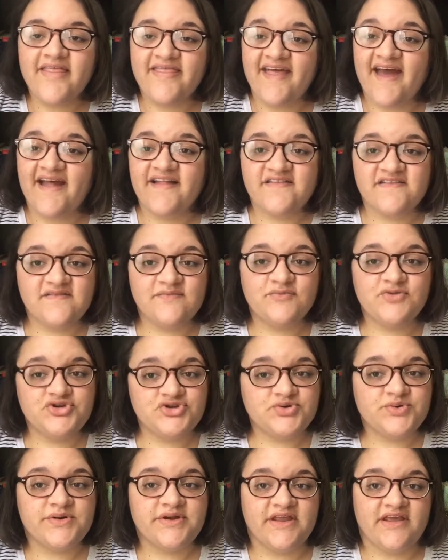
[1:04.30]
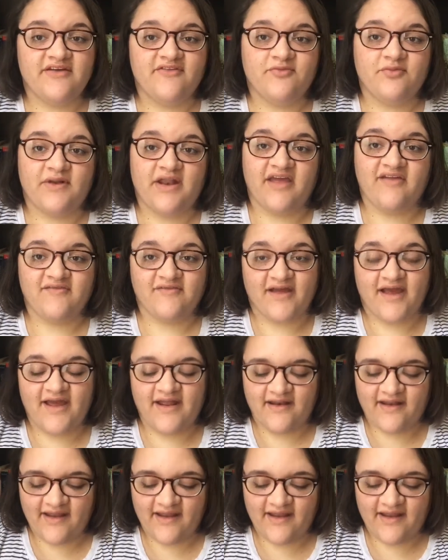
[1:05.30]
that's majority of what I read.